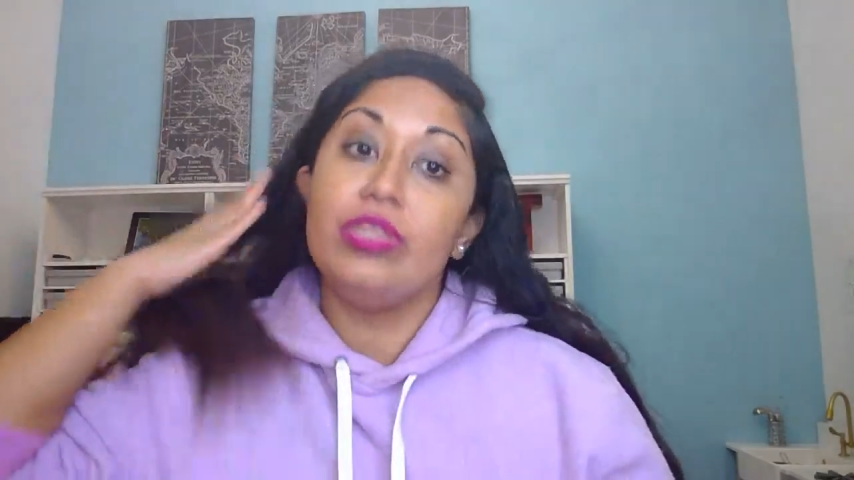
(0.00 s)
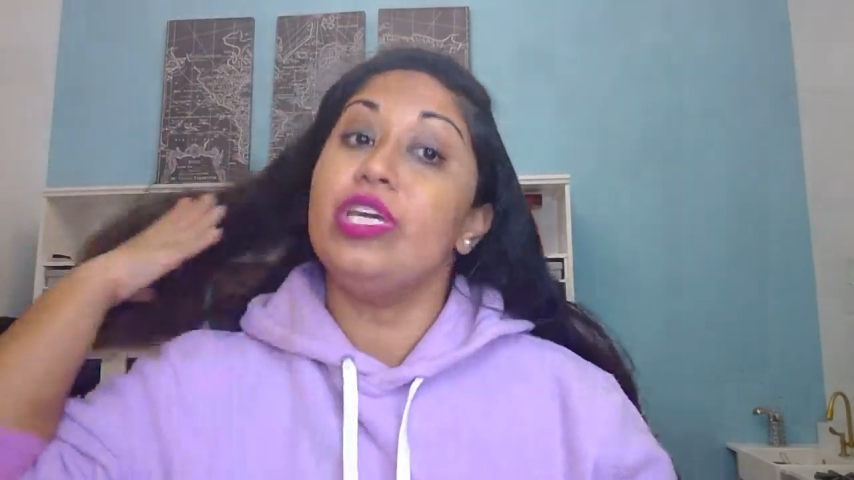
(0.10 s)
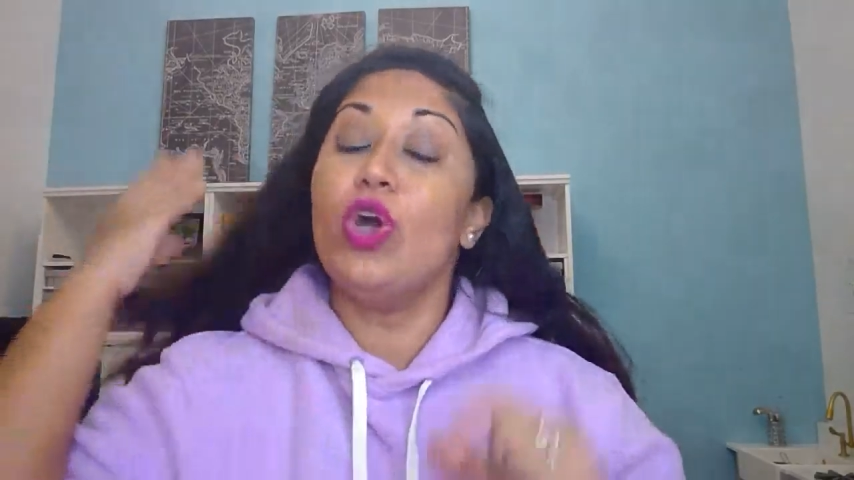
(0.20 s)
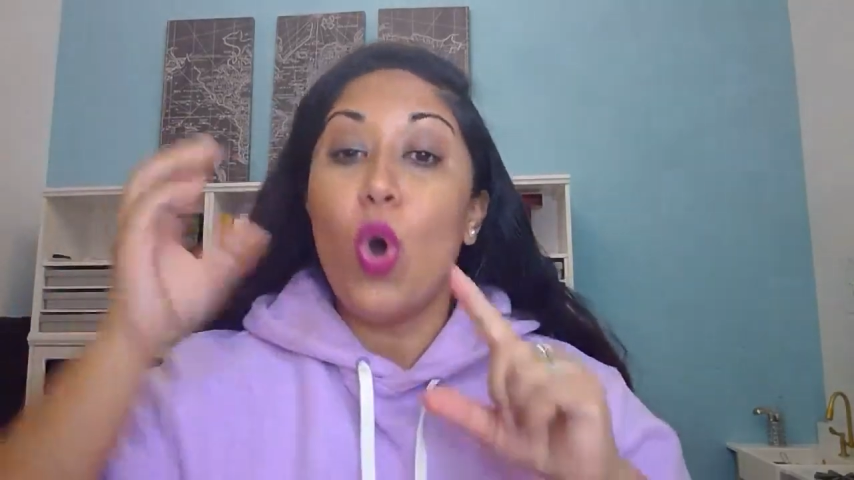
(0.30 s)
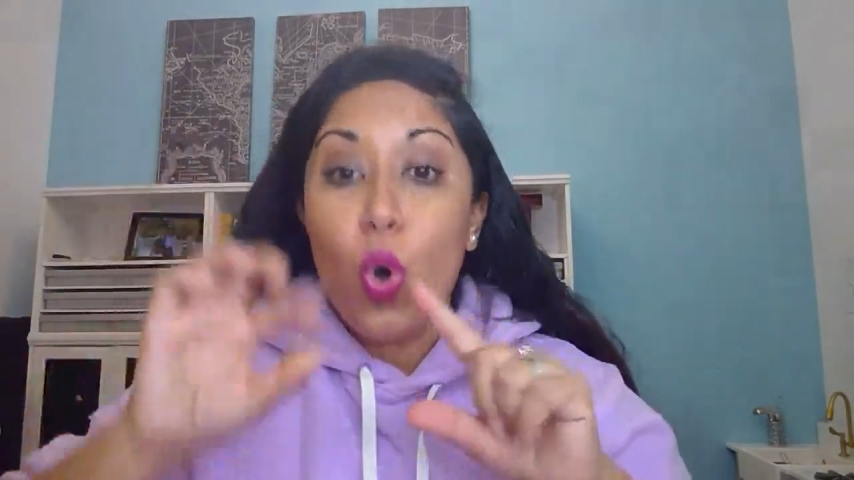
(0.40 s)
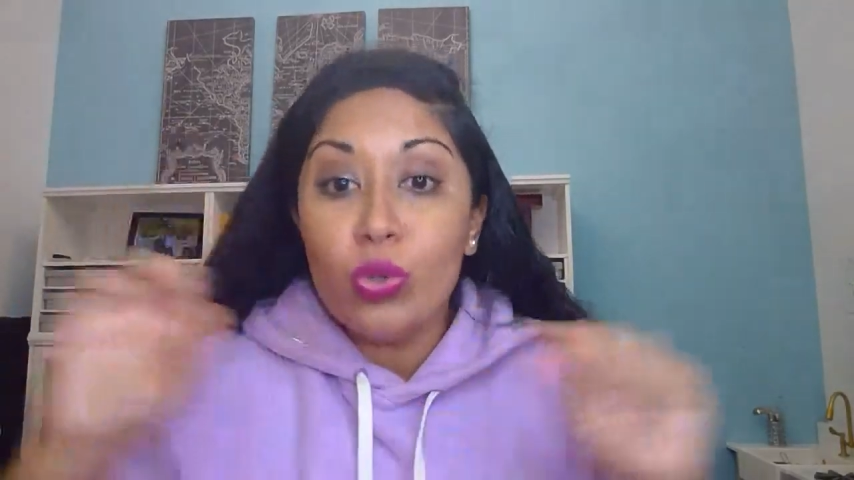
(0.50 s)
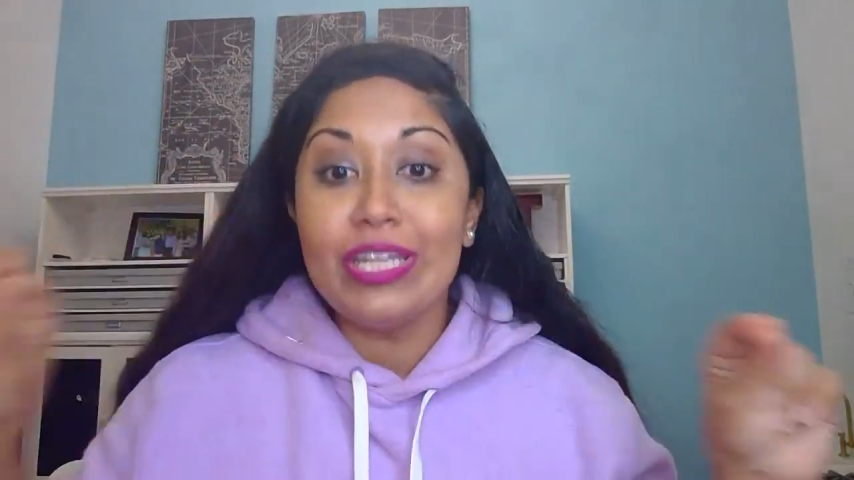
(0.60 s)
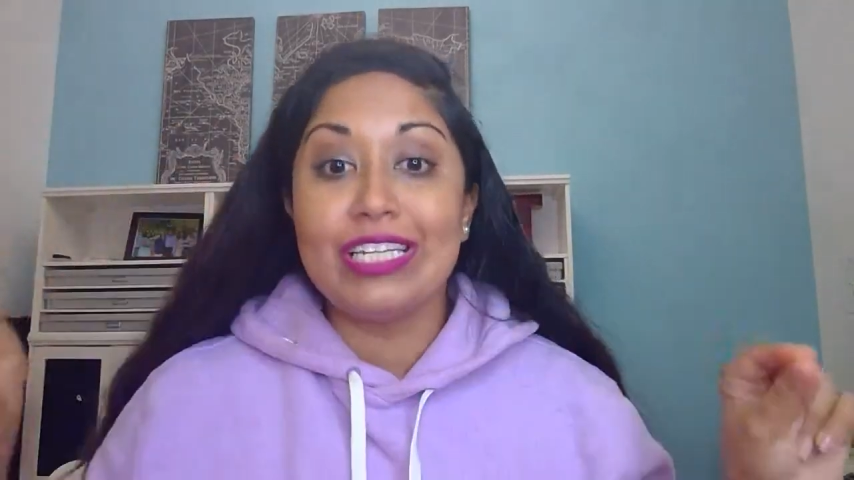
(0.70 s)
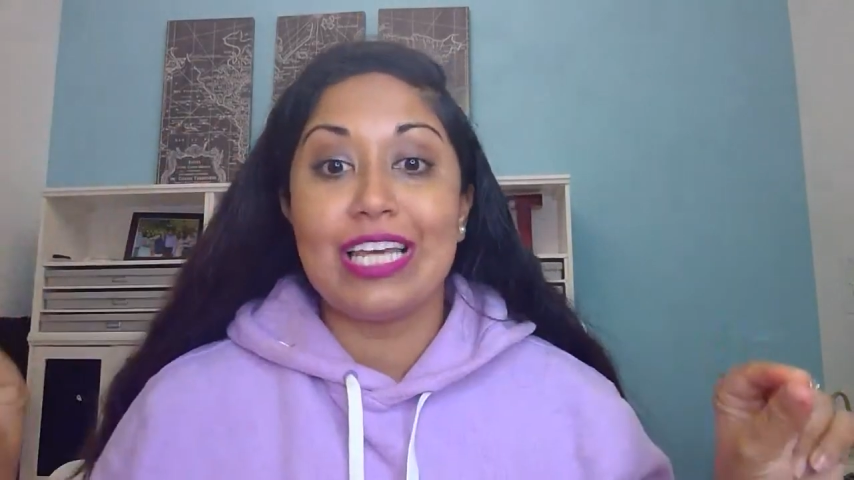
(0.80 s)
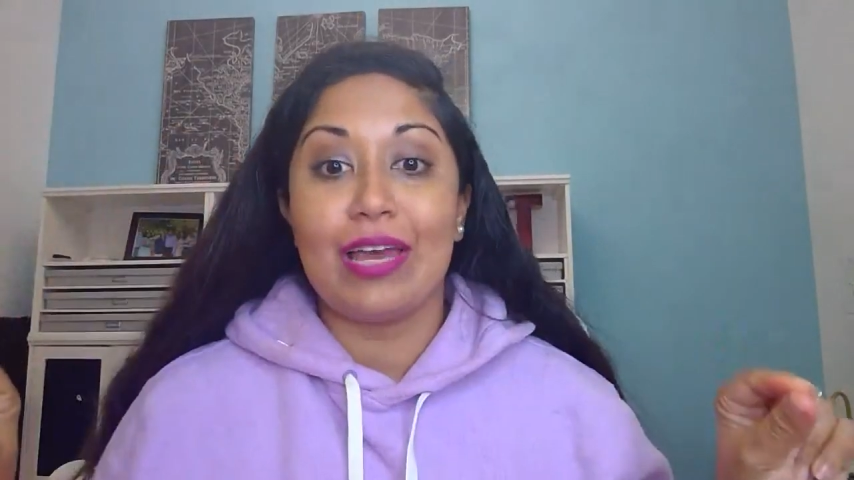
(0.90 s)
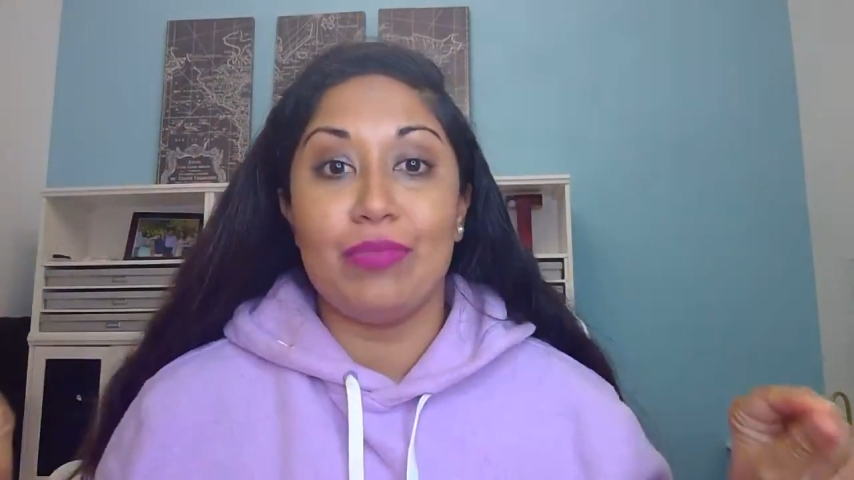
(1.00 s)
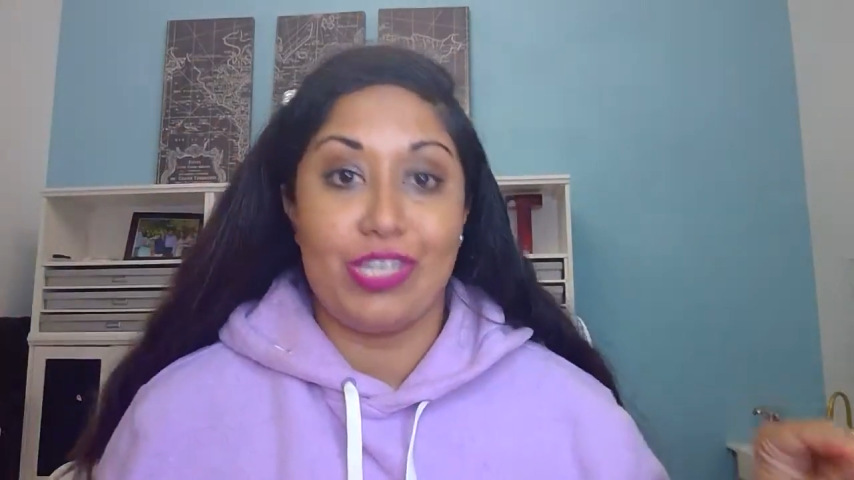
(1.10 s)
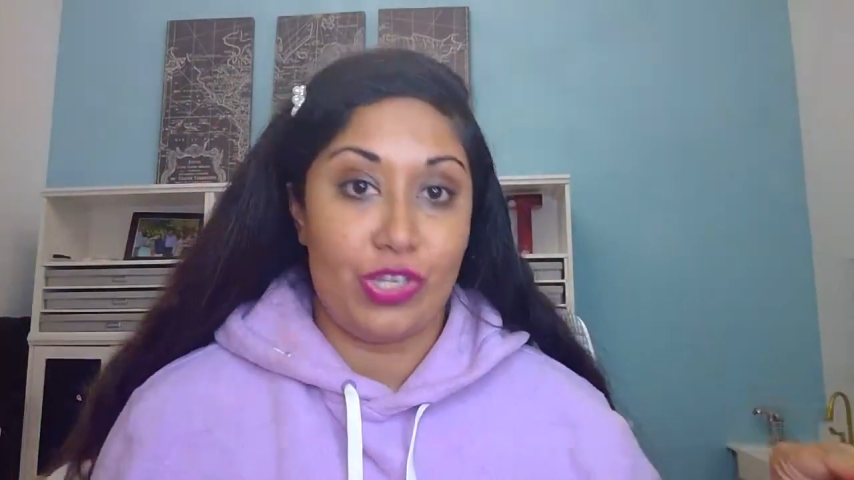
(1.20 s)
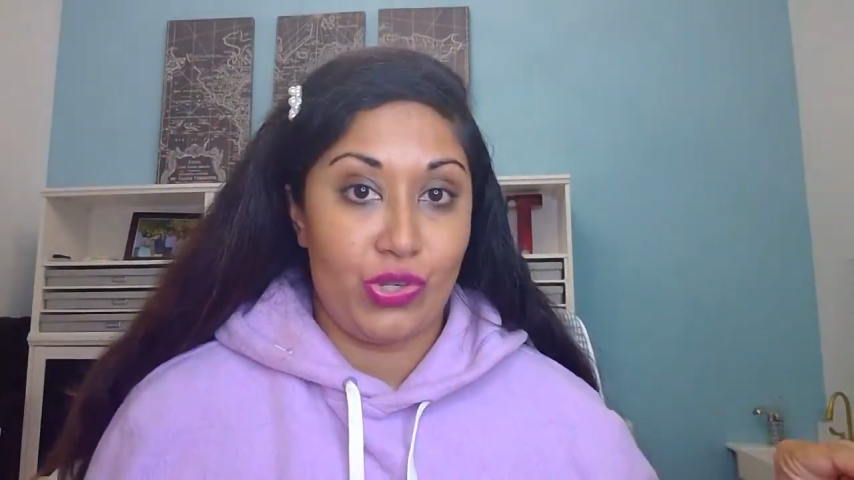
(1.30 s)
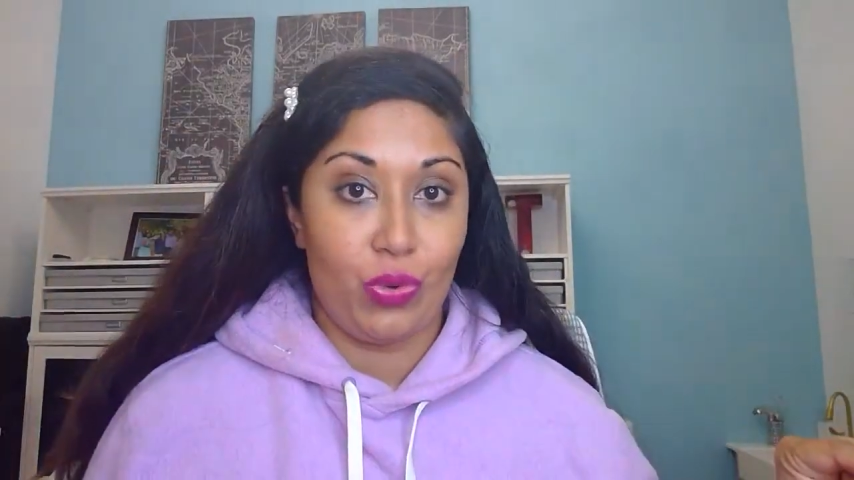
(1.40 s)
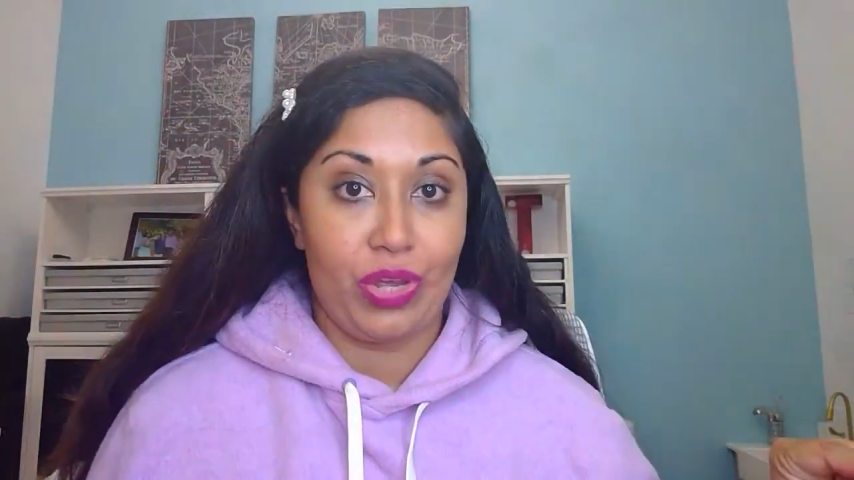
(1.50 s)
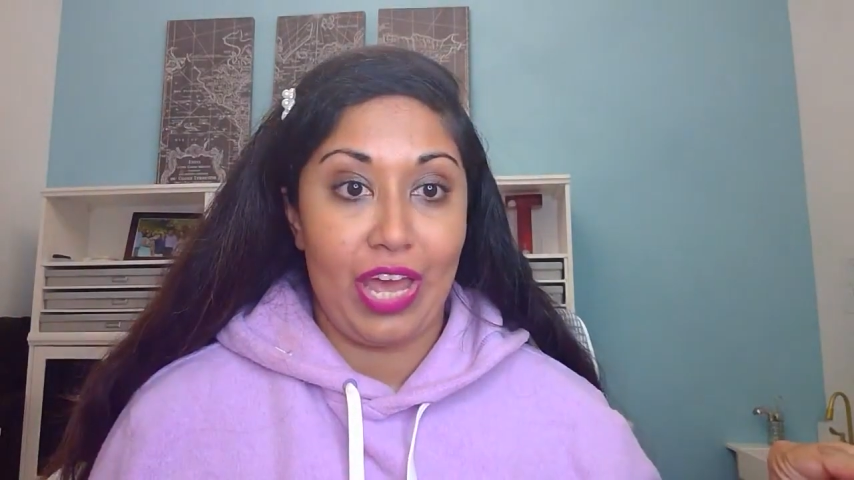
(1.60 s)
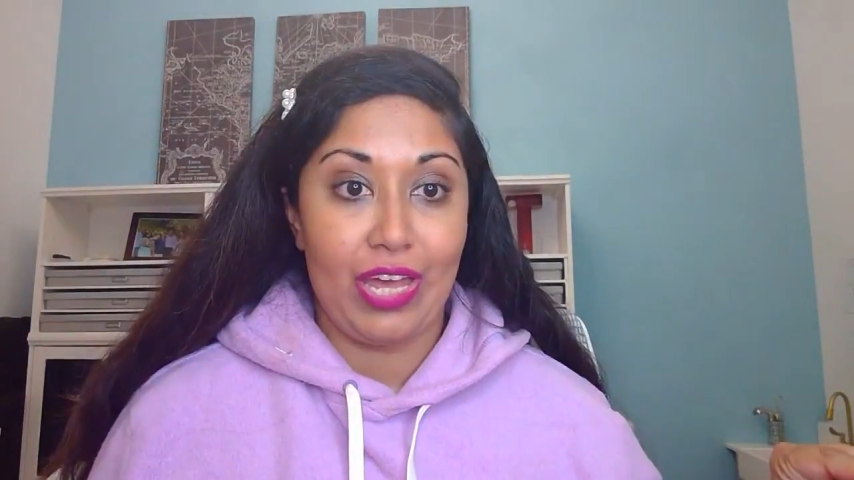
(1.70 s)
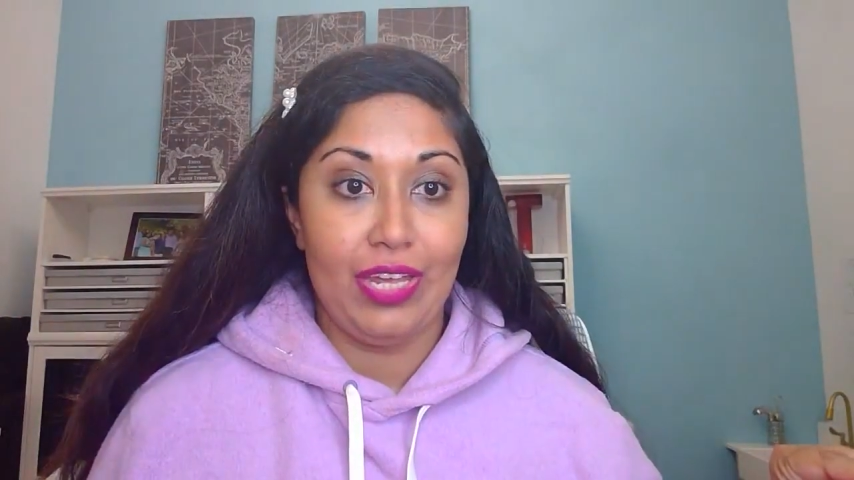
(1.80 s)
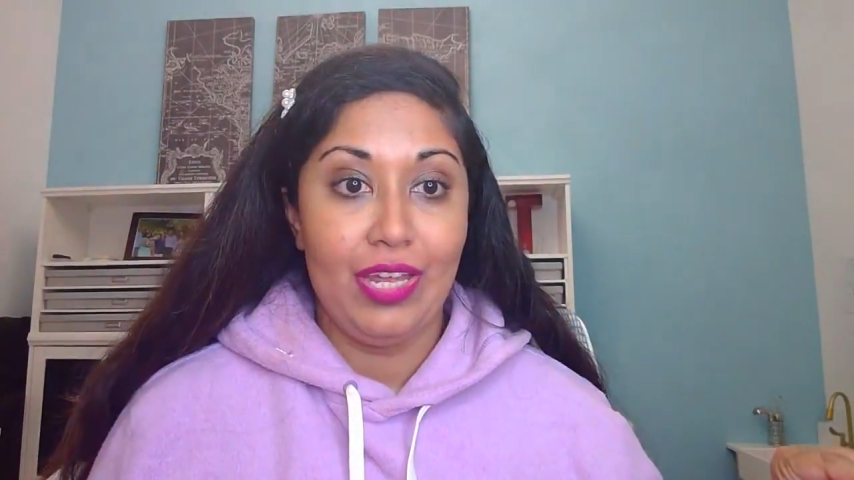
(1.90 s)
The only time this is
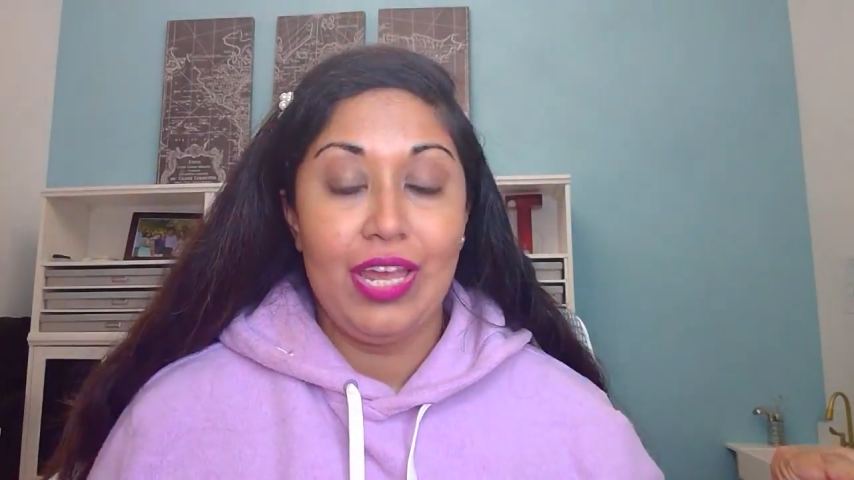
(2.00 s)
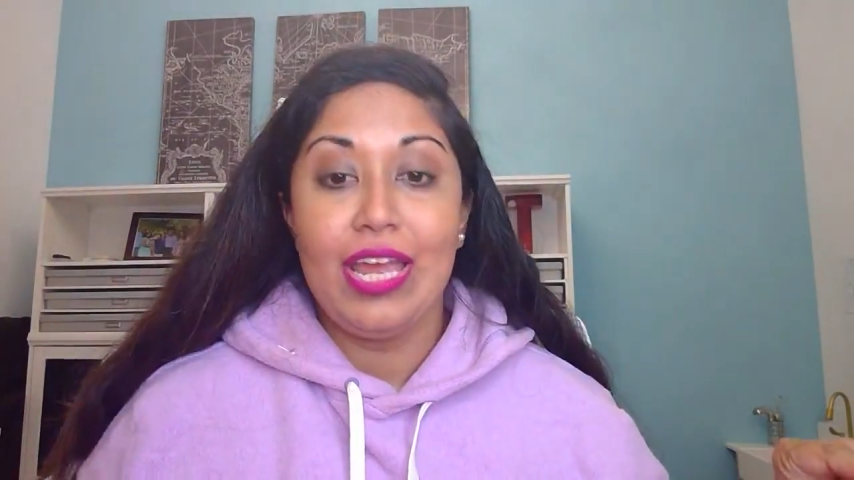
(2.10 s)
okay